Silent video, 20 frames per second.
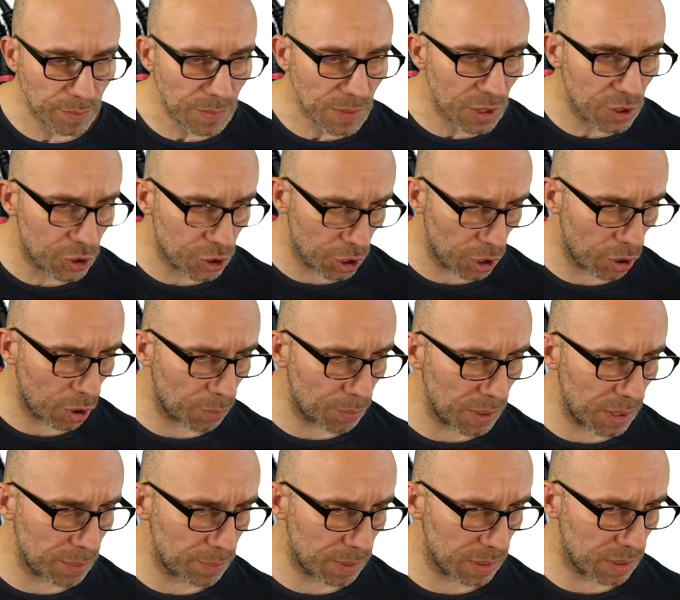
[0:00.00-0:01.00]

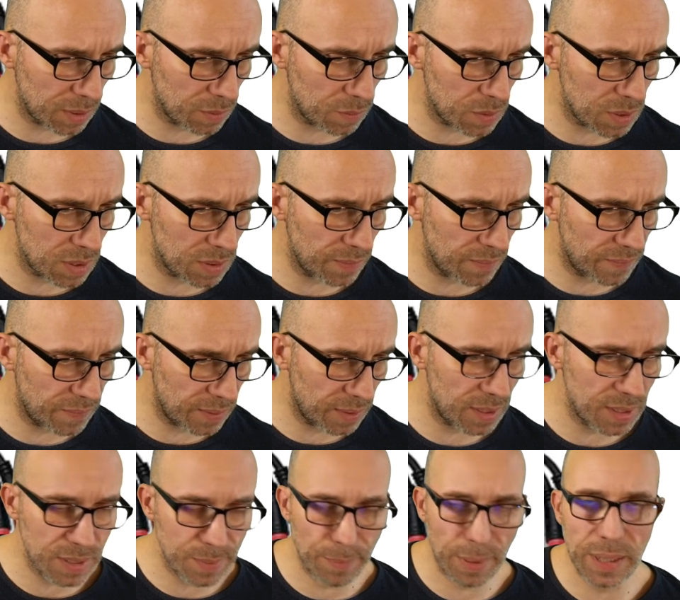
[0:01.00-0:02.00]
Xiaomi, but it was the
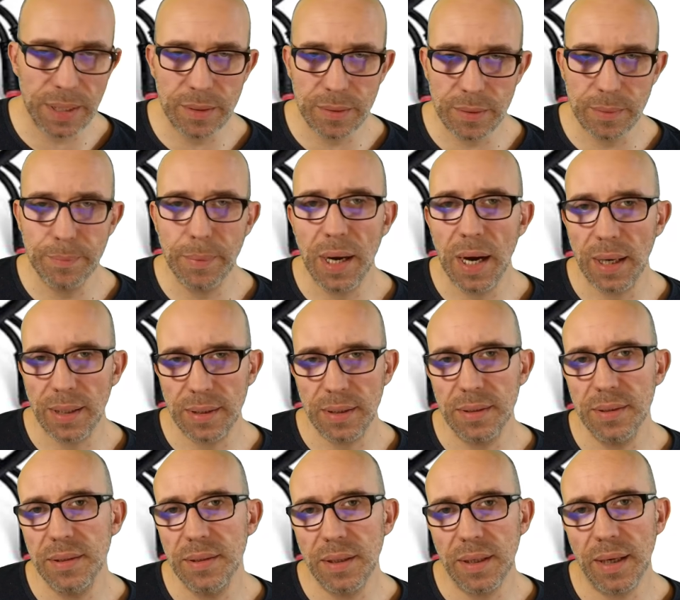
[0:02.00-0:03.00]
first battery pack that
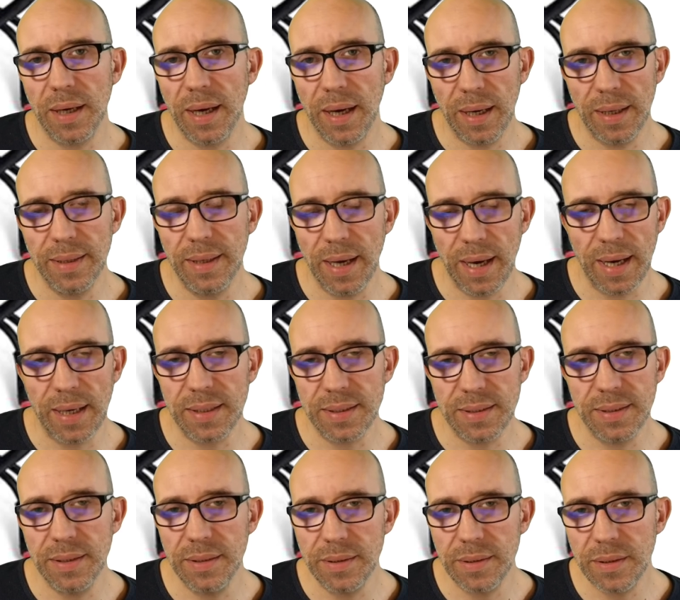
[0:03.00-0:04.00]
didn't have
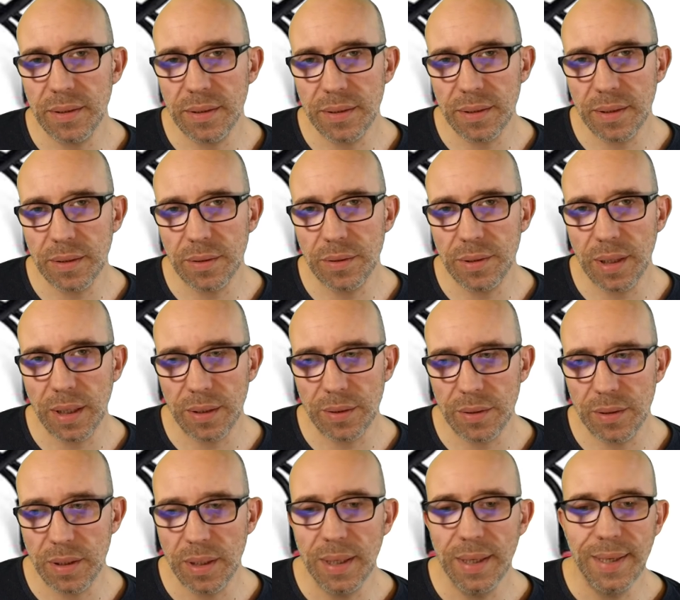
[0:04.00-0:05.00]
XT30
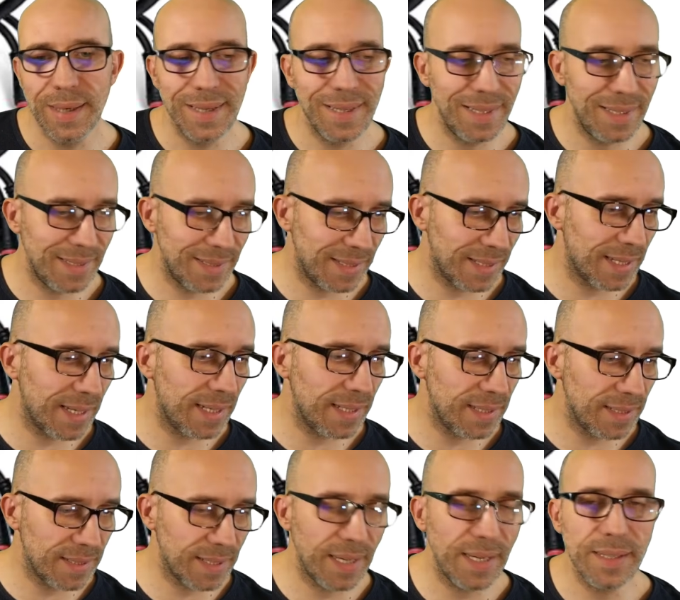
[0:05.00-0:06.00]
connector.
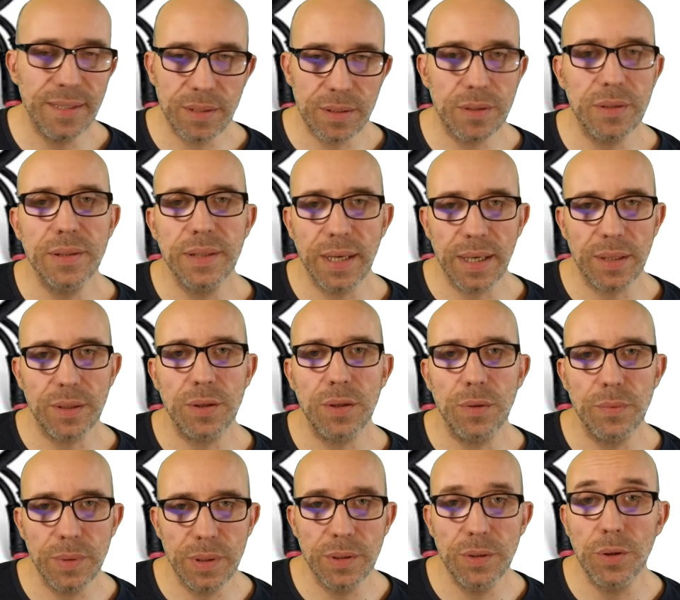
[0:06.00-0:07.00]
It had a connector
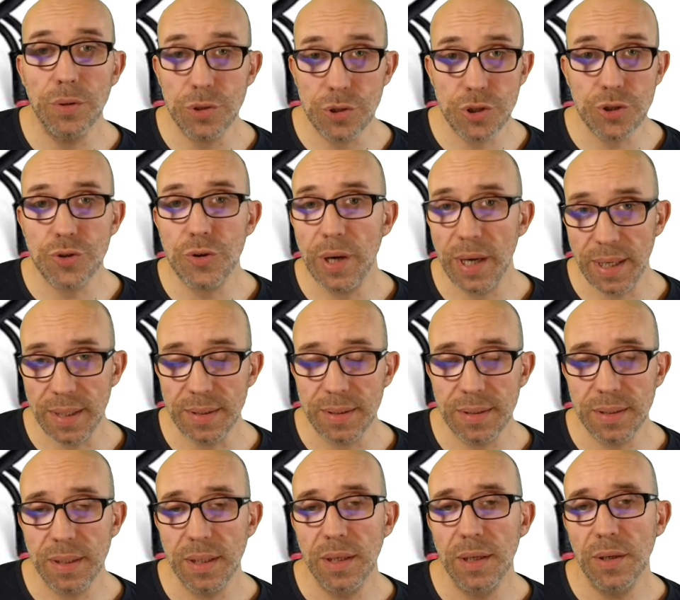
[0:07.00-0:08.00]
with those
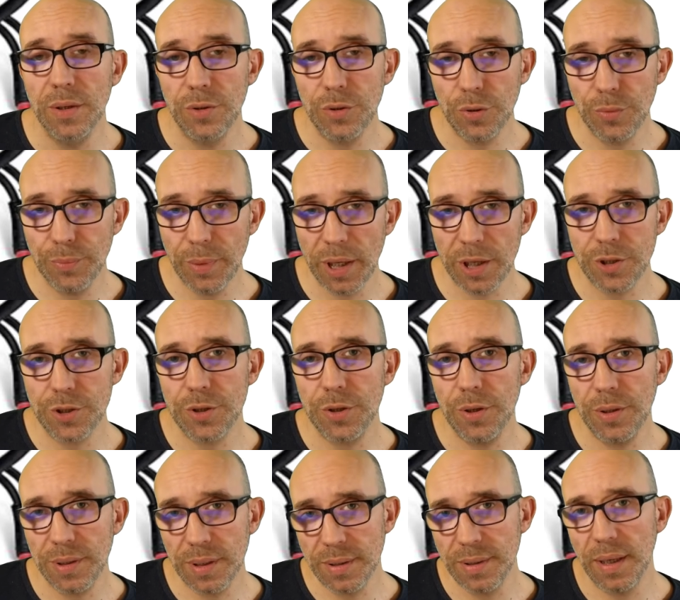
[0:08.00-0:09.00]
threads to make
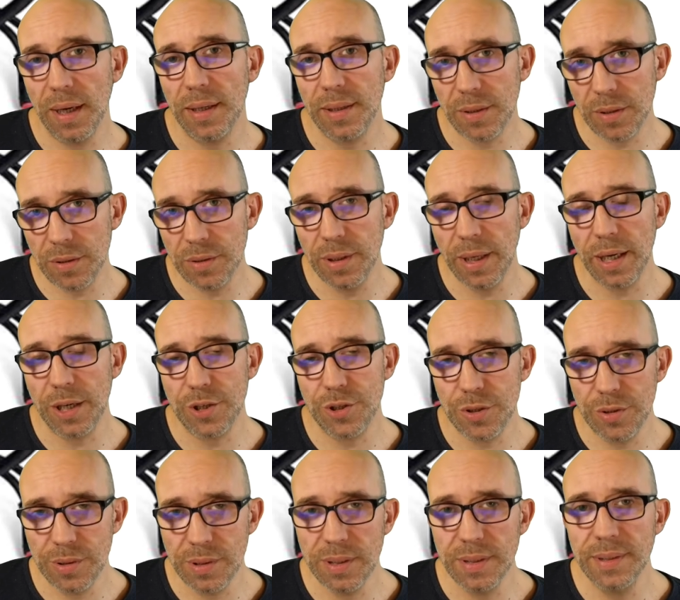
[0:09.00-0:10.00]
sure that that
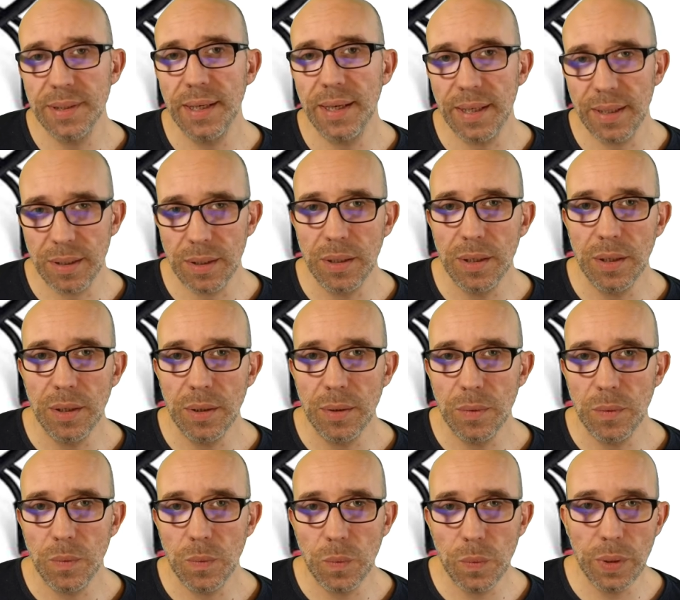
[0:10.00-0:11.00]
connection is there
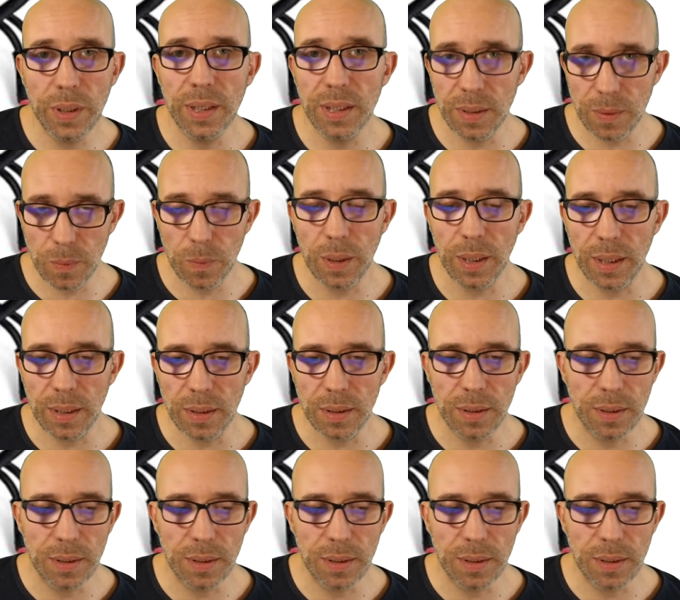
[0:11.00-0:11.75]
really well.